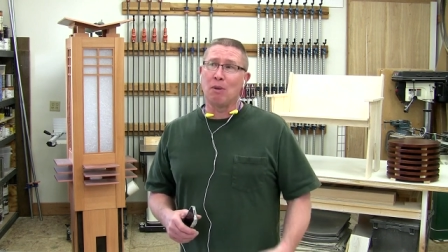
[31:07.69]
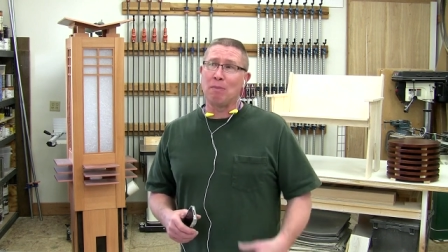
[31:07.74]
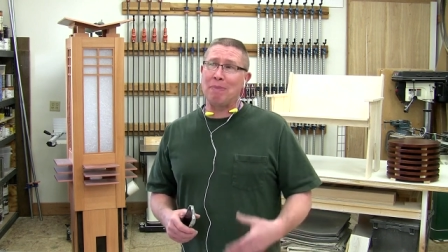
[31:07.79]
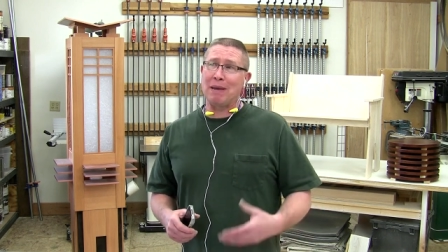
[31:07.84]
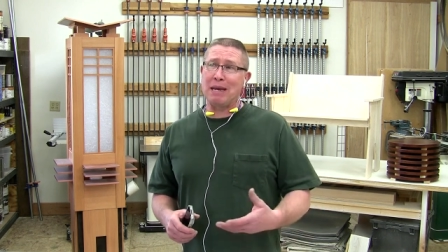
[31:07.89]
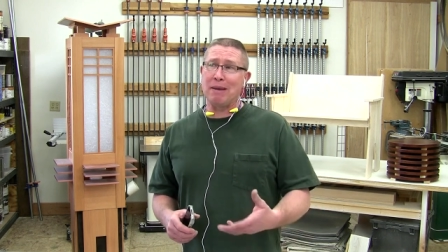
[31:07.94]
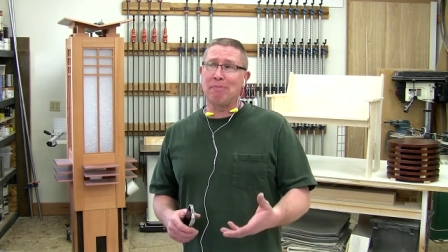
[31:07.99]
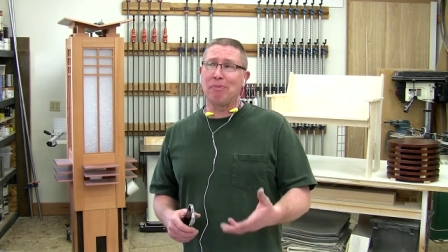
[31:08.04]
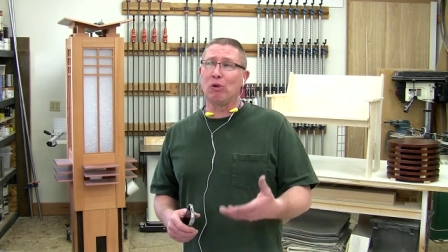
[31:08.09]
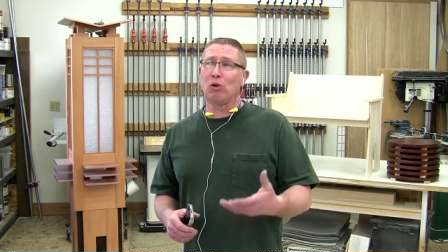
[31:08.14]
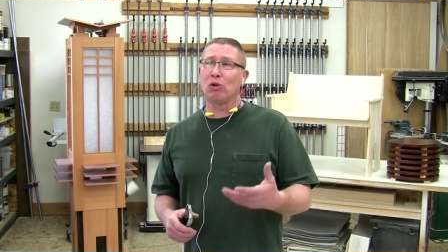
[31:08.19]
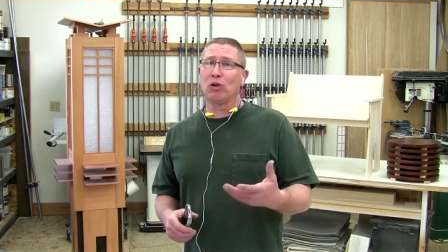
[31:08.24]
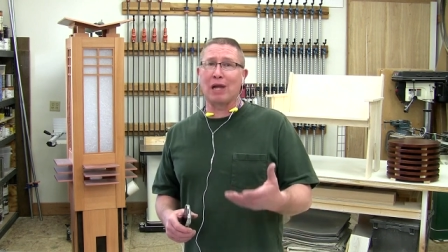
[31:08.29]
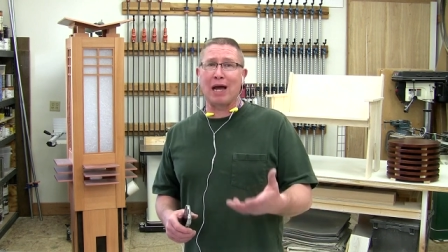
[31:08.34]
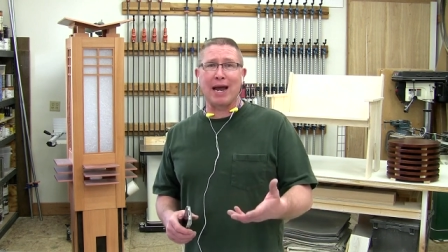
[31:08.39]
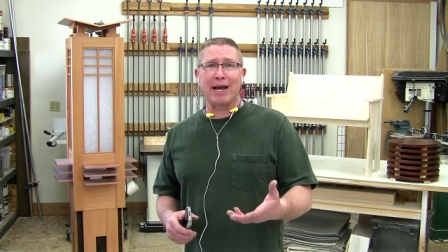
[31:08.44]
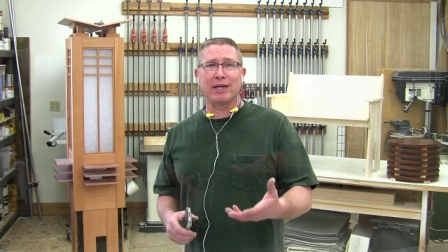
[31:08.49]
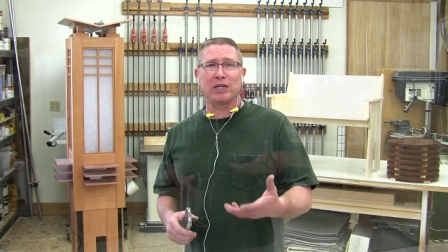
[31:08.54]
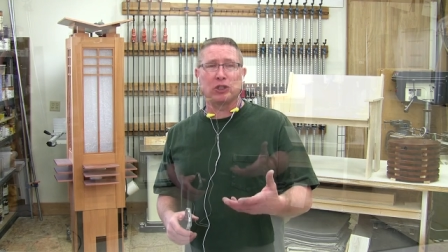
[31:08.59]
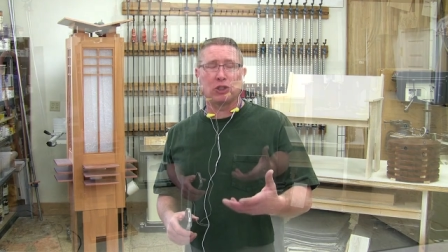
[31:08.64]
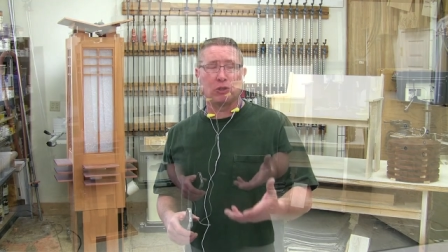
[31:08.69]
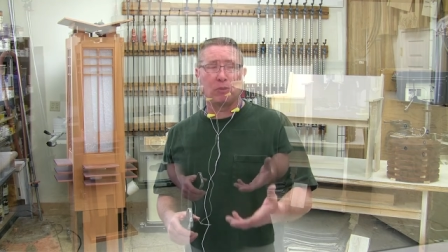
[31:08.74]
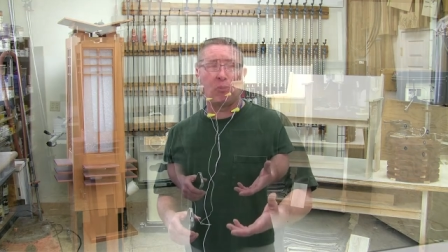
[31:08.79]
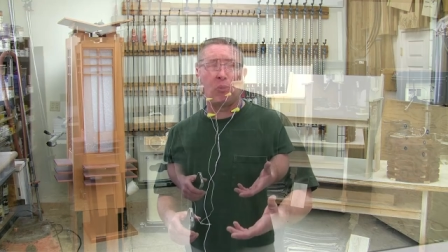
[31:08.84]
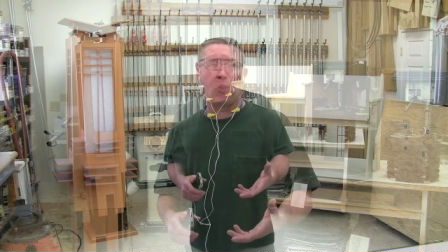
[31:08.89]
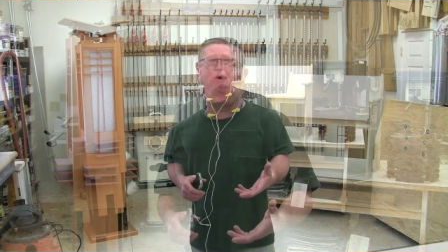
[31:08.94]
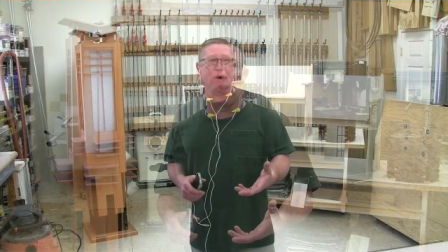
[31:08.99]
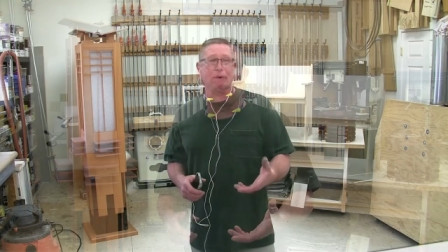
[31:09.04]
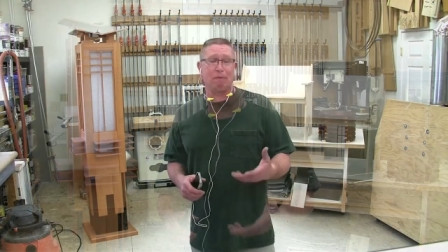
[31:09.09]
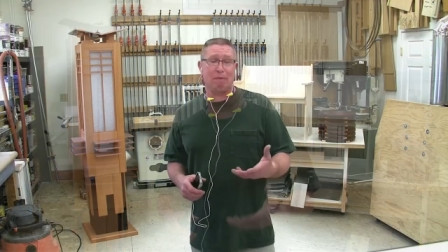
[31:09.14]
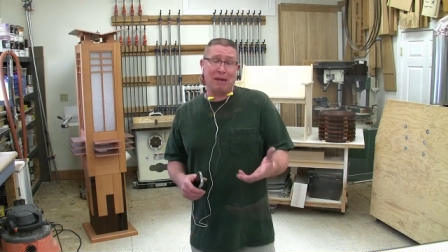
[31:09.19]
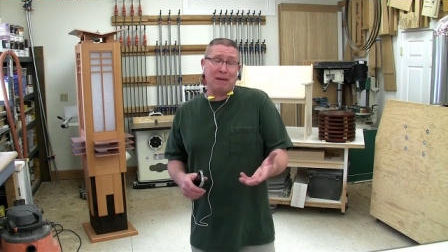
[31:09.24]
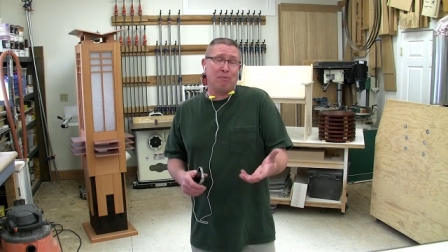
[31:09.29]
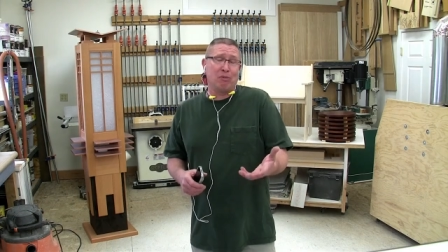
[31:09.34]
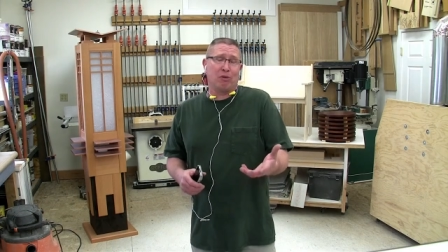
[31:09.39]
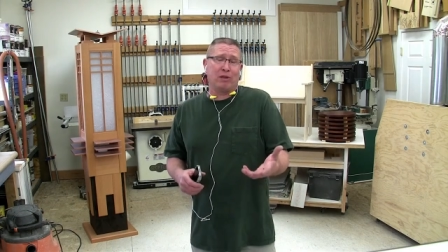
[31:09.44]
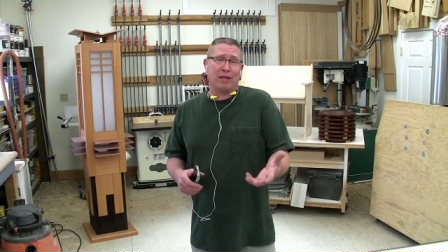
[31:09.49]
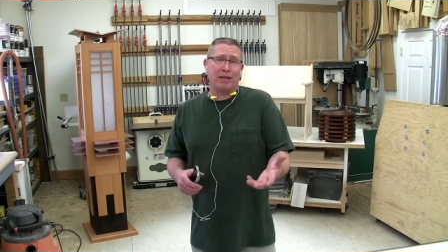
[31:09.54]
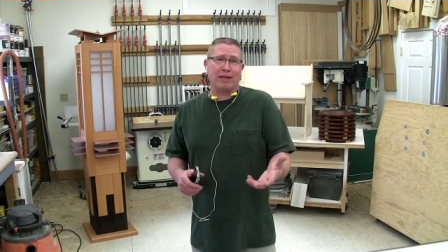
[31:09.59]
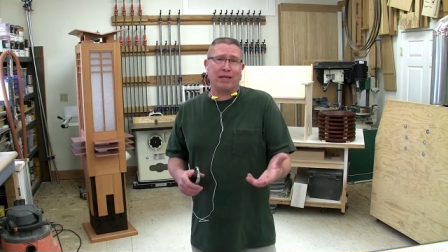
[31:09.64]
people like to support
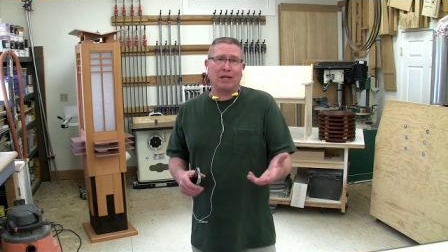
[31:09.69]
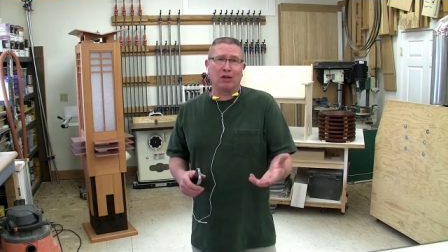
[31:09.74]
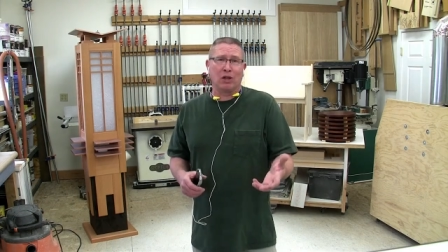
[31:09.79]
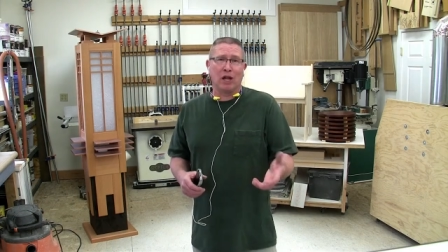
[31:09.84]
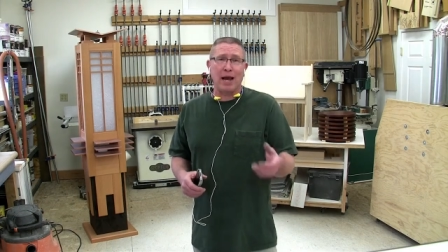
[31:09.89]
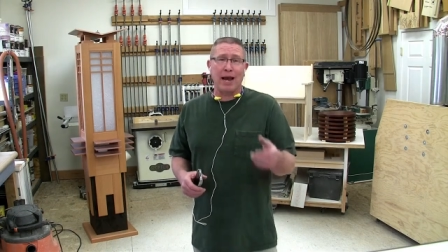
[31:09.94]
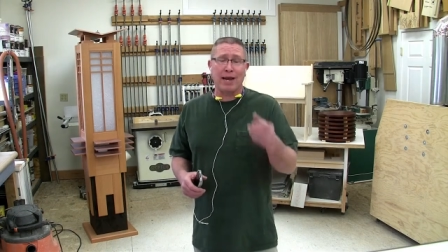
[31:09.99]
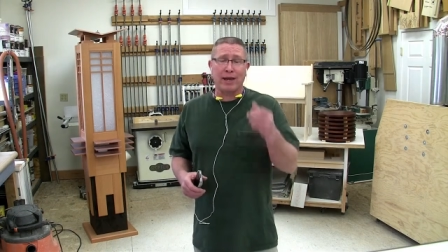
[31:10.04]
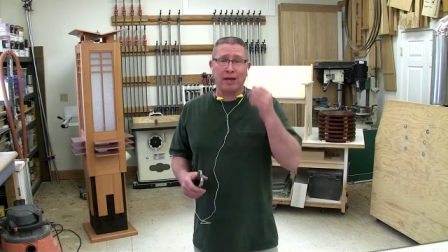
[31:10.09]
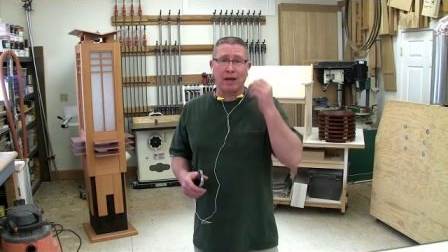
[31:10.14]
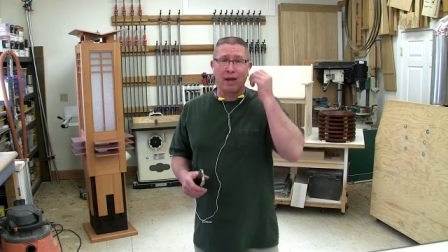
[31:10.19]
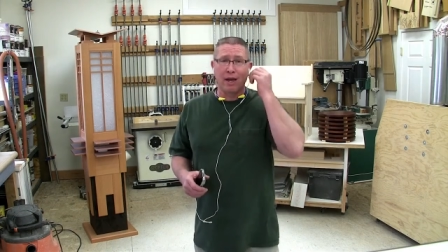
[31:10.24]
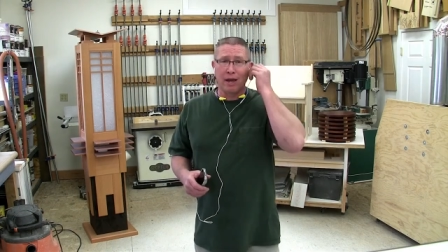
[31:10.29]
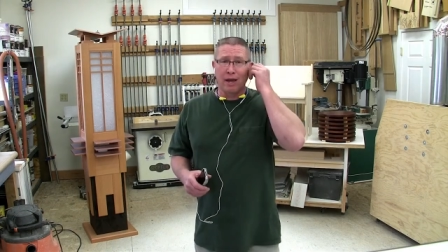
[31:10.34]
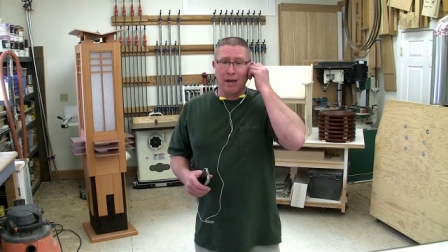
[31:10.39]
people that they like.